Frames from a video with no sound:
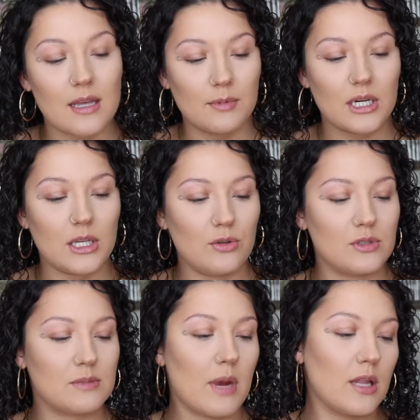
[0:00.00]
I'm going to
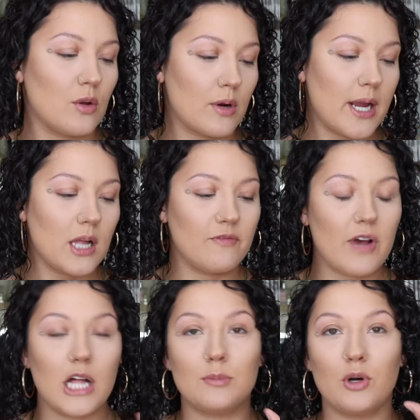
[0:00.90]
use my L'Oreal
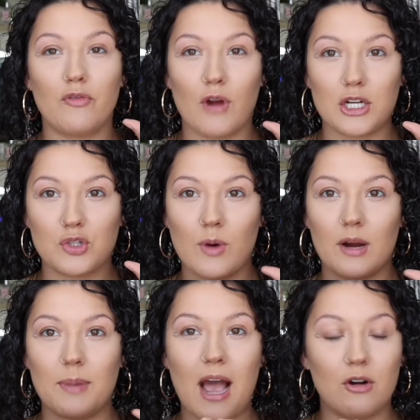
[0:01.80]
Infallible
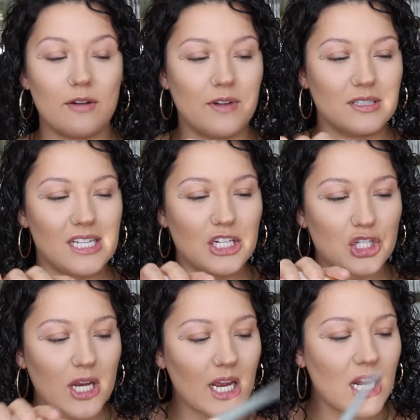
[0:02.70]
Freshware Powder
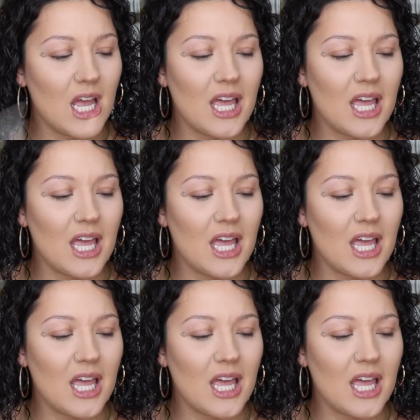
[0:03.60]
Foundation.